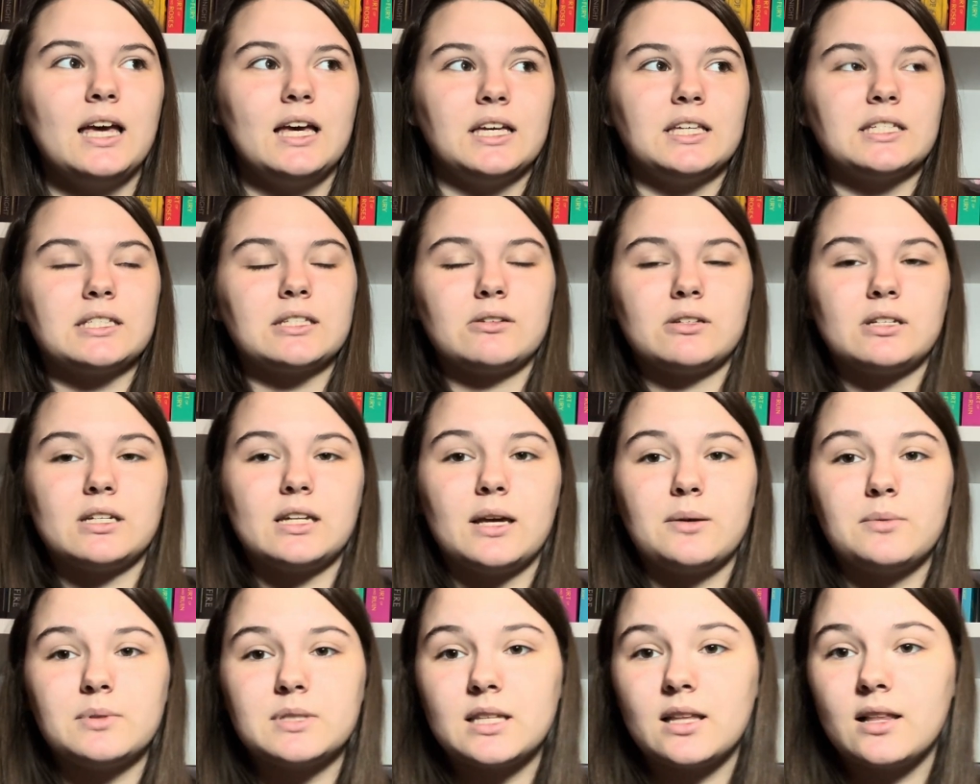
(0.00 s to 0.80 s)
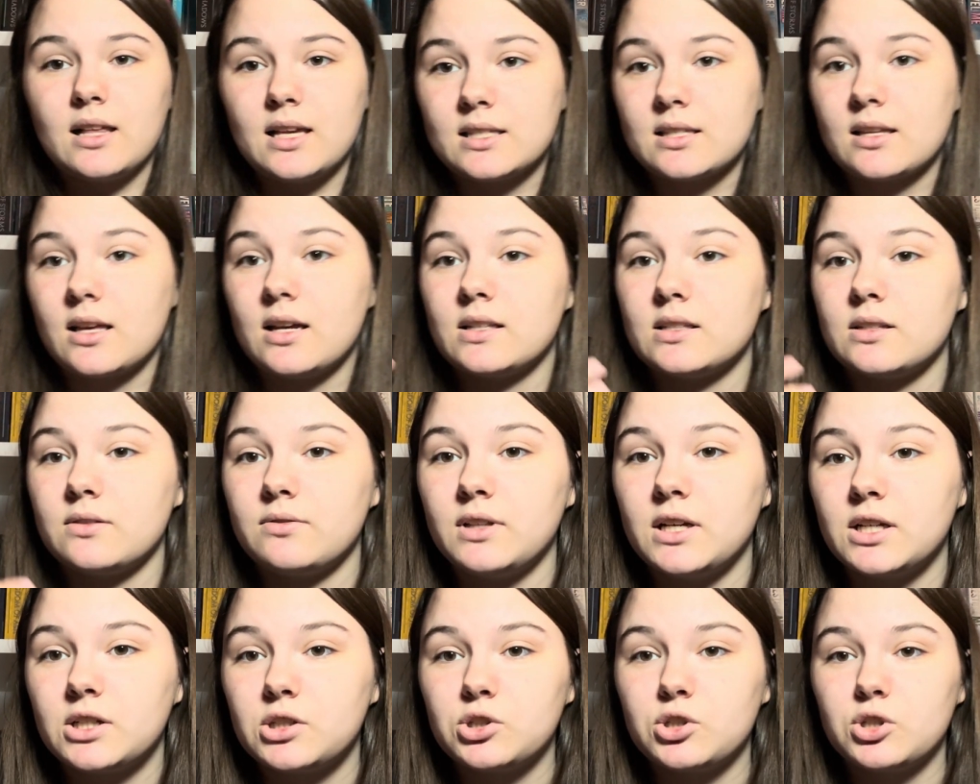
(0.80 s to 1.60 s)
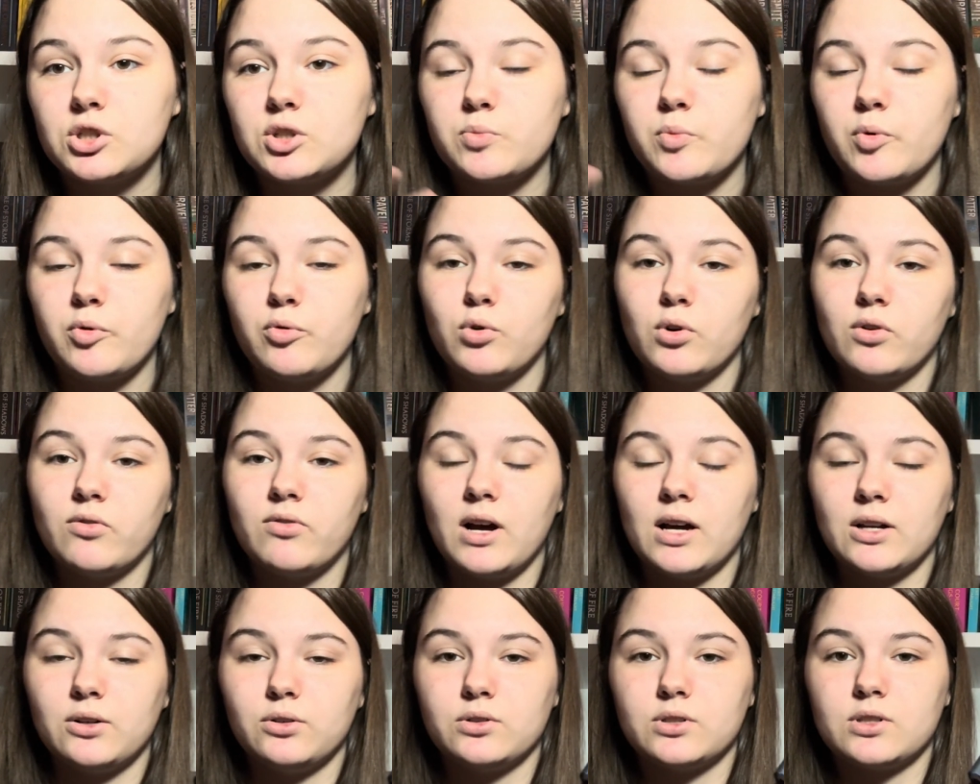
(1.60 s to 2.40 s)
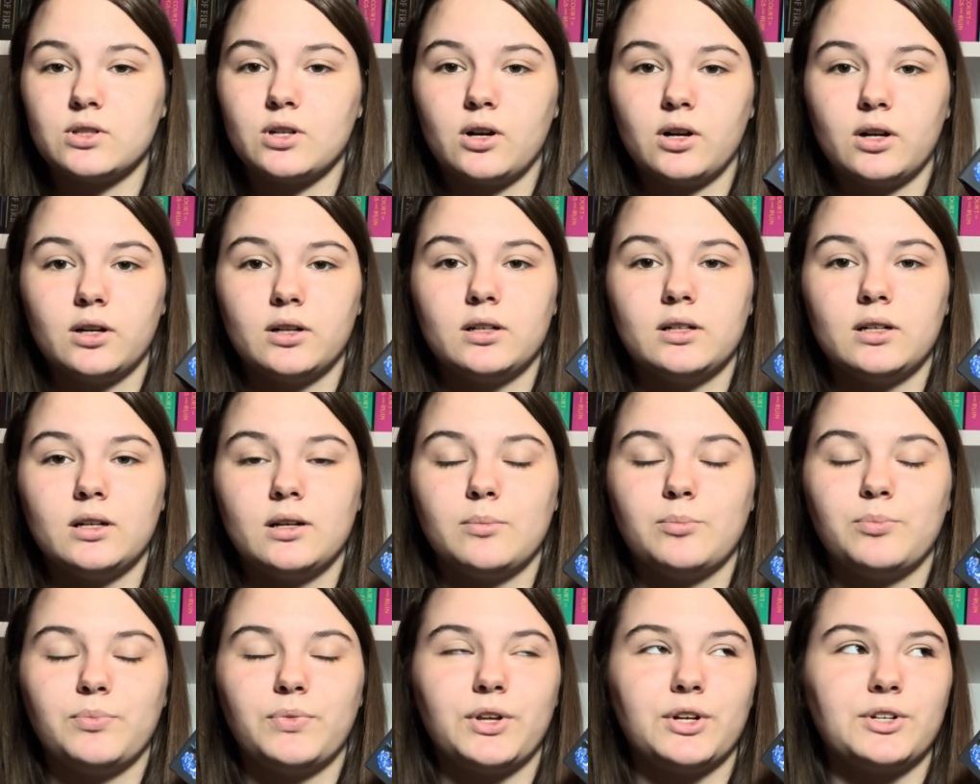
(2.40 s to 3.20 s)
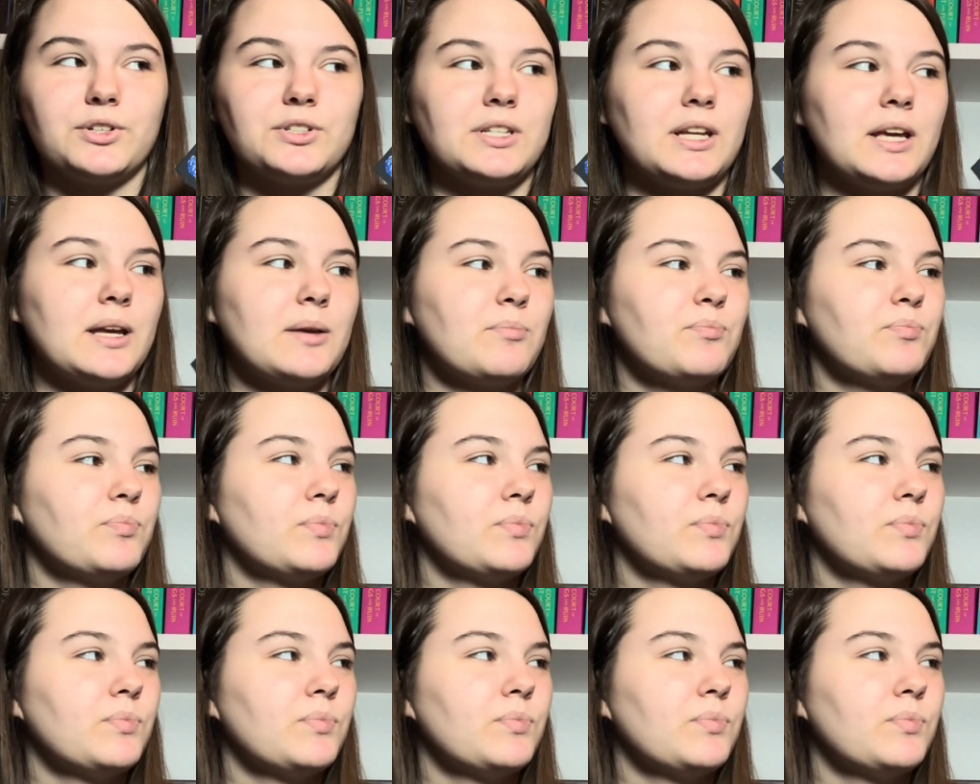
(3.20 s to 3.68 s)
So today was the last class of lectures before finals start Thursday.